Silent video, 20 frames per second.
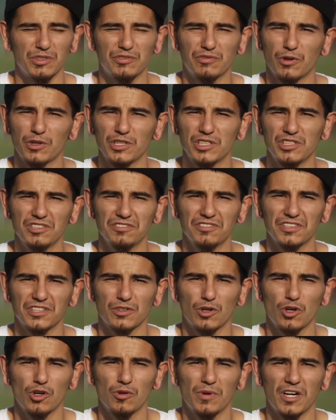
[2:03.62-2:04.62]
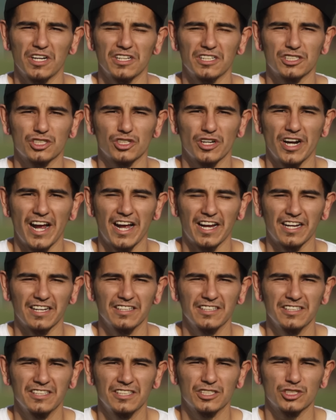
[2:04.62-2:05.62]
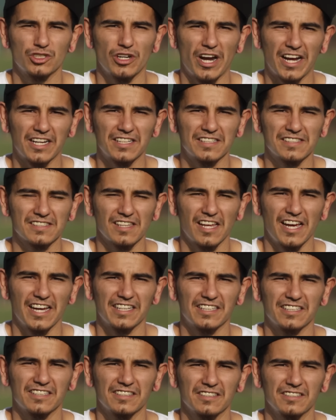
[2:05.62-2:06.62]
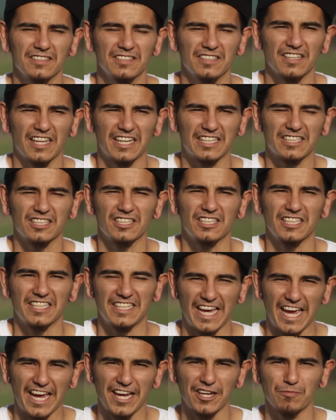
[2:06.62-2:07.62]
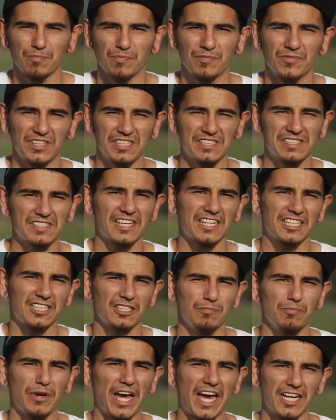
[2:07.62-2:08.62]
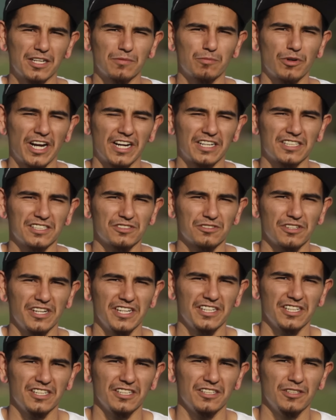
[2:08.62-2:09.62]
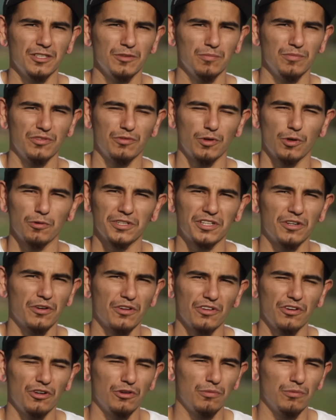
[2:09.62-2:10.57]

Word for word: before you even throw him on a track, track is like, like the game. This is like the batting practice right here before we go to the